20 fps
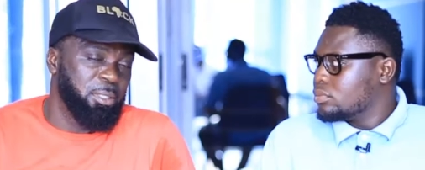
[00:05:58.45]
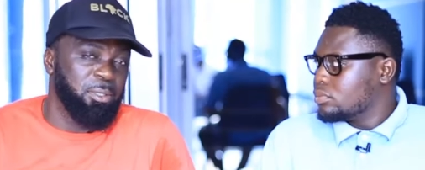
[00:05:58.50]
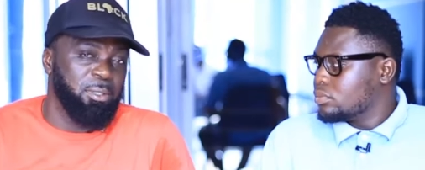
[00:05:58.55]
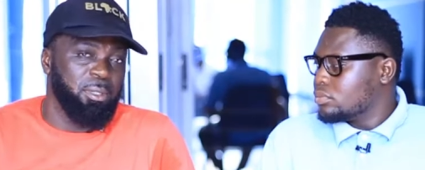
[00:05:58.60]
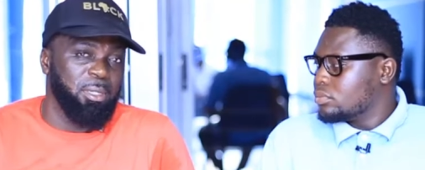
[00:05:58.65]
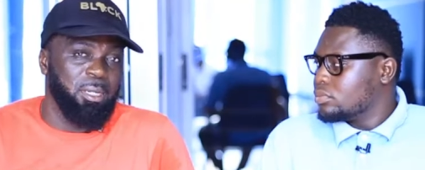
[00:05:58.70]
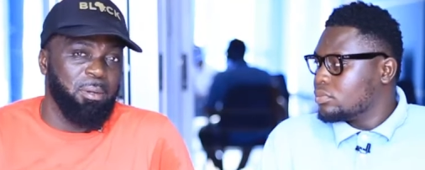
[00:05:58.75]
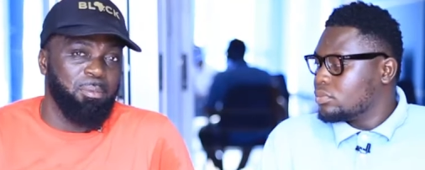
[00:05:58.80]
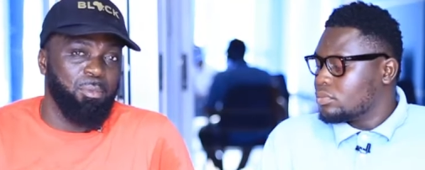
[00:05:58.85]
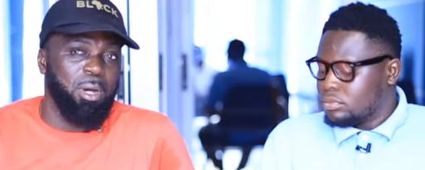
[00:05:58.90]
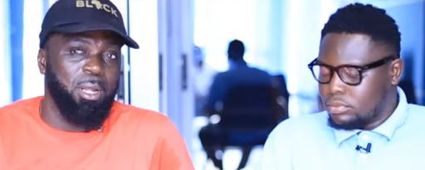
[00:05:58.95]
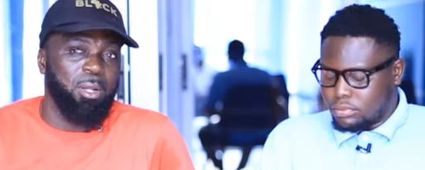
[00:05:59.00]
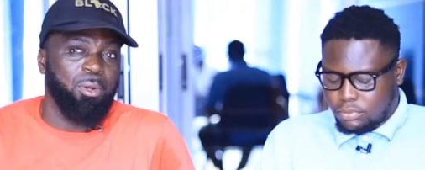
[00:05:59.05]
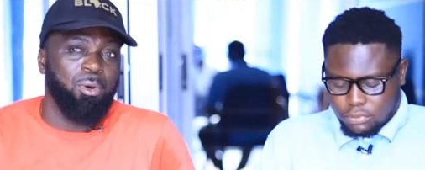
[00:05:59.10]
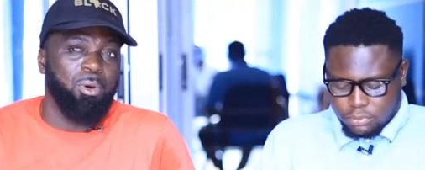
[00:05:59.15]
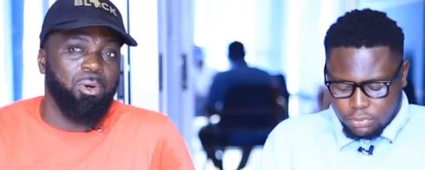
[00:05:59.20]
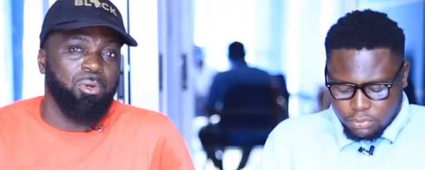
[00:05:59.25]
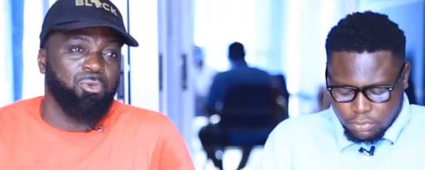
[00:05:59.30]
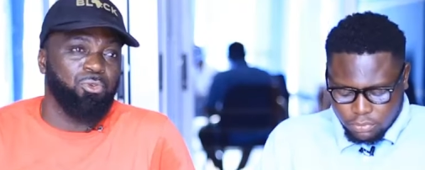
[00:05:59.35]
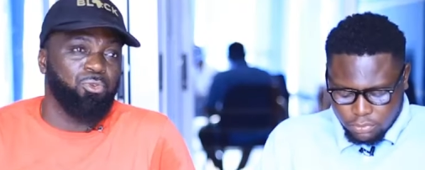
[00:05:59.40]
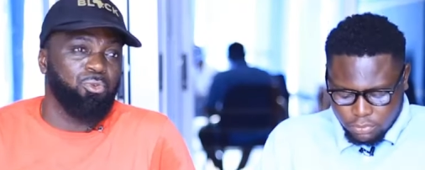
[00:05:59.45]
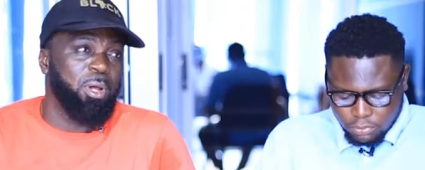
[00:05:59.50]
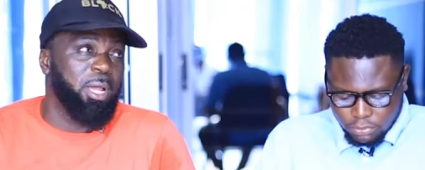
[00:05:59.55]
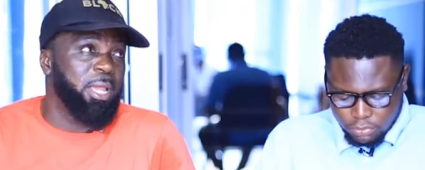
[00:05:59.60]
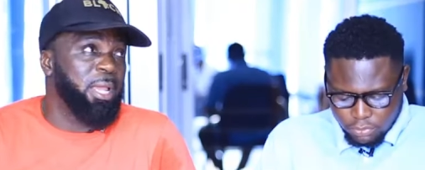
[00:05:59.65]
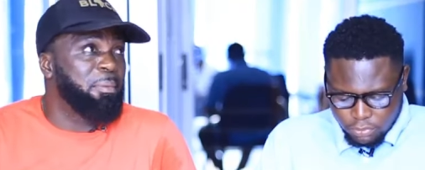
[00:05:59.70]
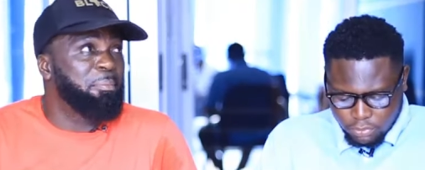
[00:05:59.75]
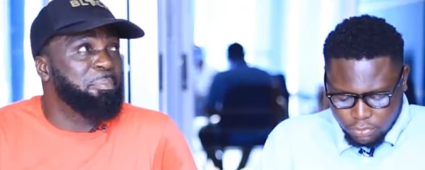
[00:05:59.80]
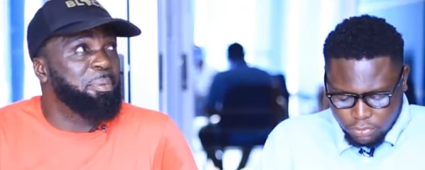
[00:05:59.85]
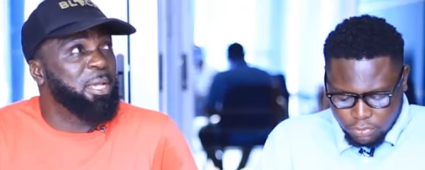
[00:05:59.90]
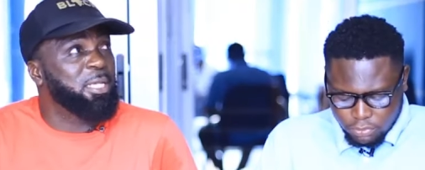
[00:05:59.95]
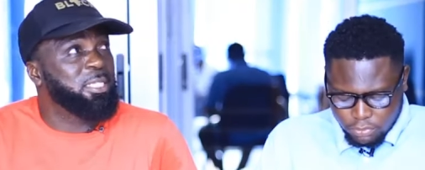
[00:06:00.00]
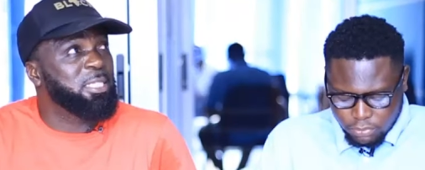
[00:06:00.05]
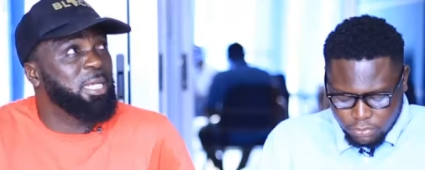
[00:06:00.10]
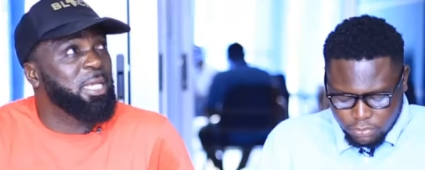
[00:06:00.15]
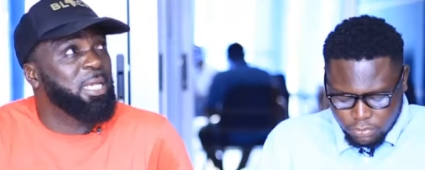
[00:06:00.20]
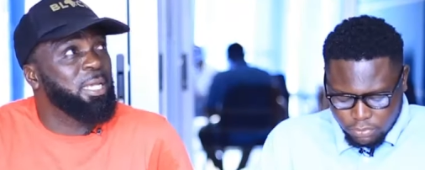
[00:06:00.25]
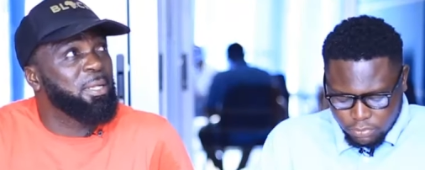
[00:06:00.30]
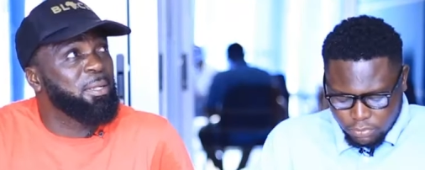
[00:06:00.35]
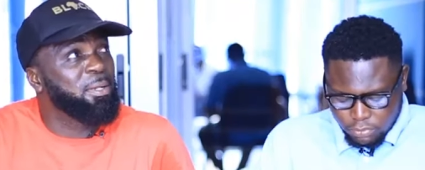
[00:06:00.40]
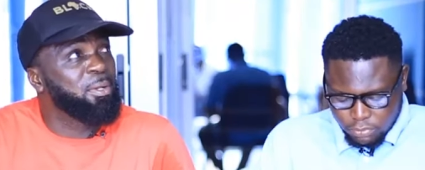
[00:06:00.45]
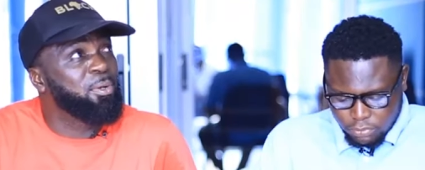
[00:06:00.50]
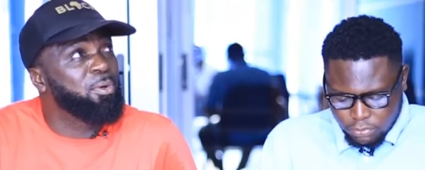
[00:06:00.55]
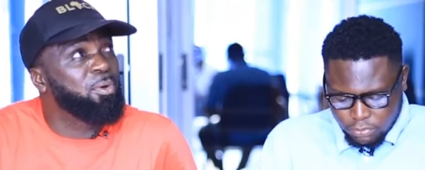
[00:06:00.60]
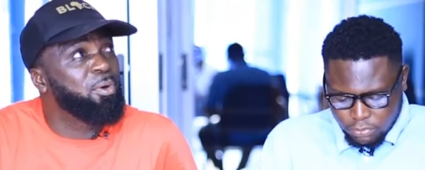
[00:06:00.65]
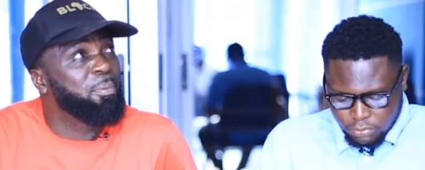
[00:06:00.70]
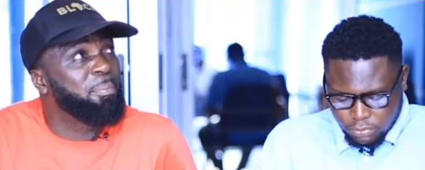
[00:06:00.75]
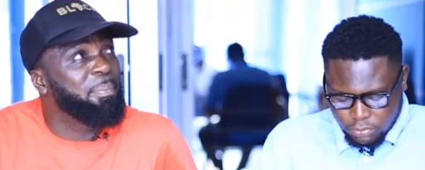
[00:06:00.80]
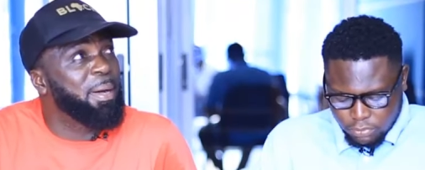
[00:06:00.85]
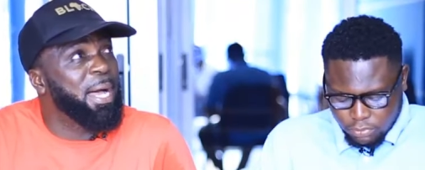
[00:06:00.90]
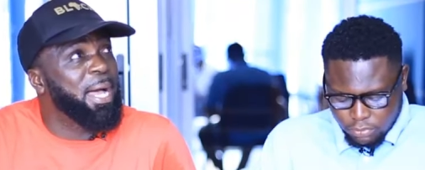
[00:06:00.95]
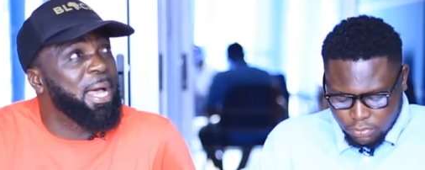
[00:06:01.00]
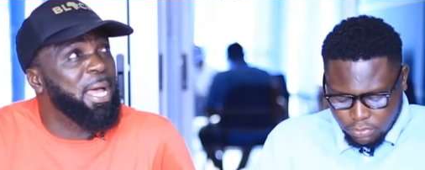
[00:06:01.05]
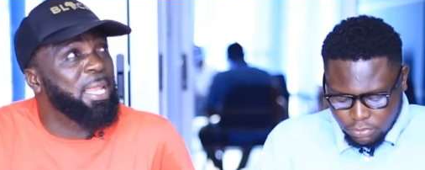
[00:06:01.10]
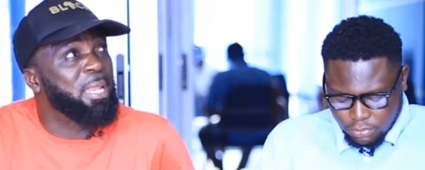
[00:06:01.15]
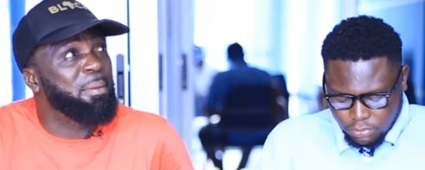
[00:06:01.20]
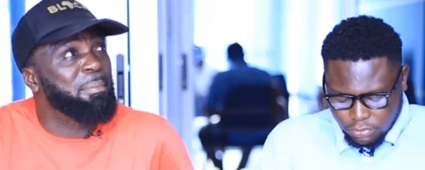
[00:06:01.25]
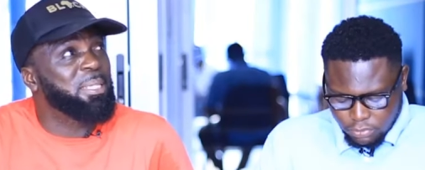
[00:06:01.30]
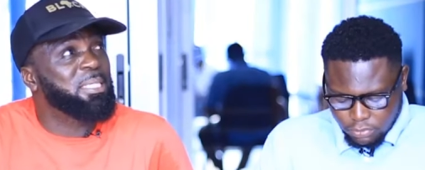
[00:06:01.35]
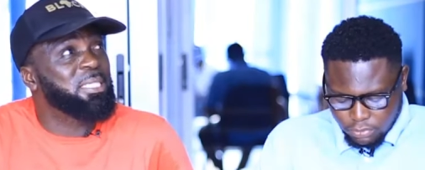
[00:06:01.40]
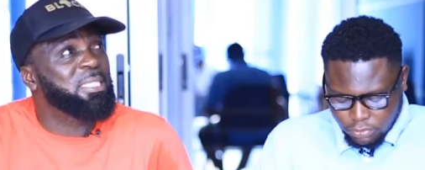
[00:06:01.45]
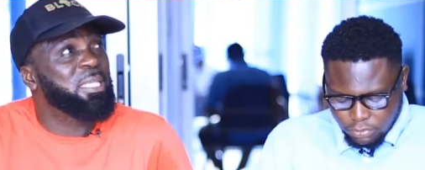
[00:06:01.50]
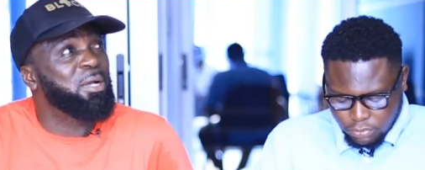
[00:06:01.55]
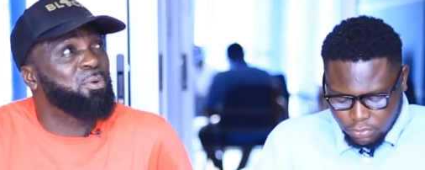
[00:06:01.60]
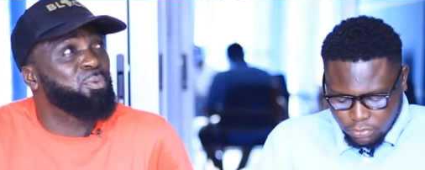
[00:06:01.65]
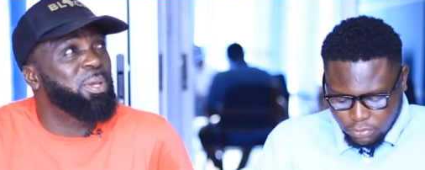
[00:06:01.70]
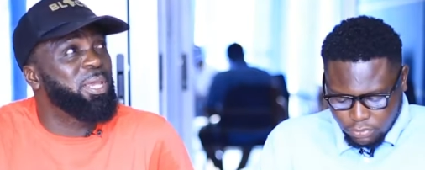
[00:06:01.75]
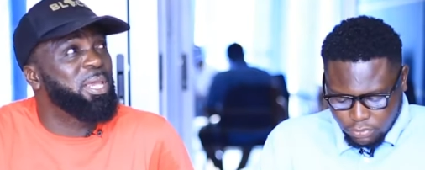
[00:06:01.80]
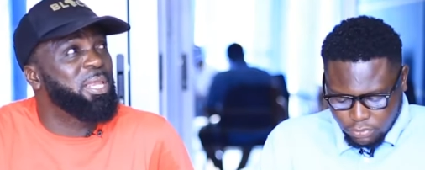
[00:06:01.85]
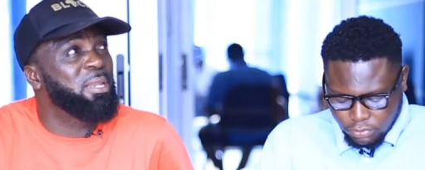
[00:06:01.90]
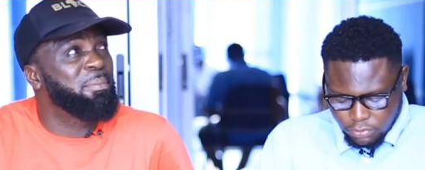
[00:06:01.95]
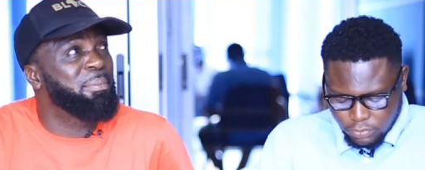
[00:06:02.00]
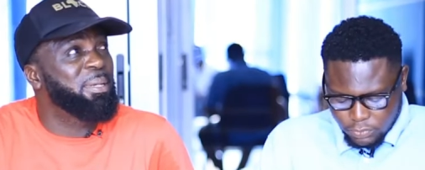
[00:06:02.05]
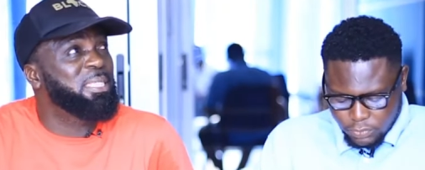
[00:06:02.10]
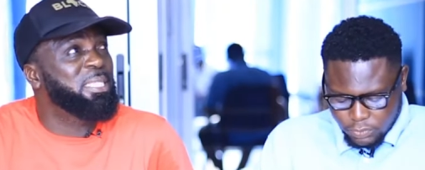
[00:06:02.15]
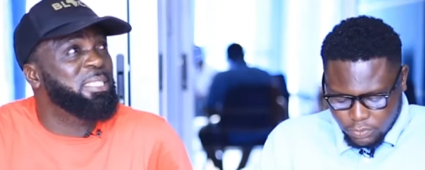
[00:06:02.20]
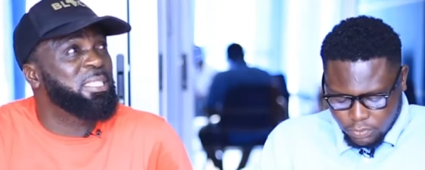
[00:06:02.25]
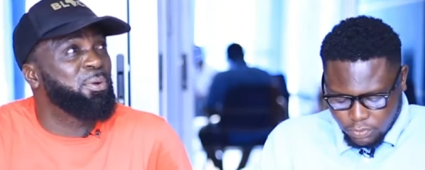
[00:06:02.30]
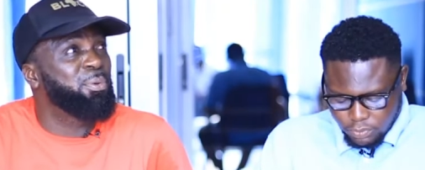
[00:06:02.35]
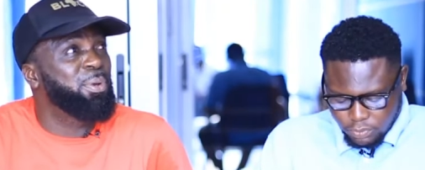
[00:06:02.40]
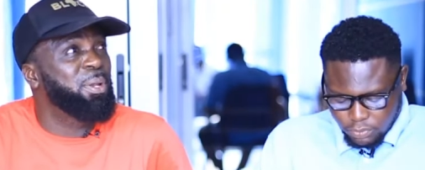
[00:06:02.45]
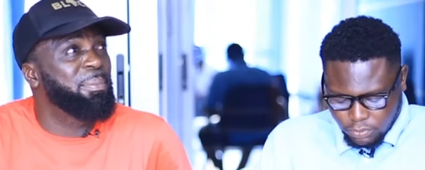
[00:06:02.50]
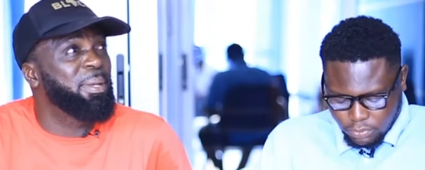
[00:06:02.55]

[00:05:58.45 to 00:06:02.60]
Speaker 1: or no more know to try and Piace or bar and a messes away, the messes away,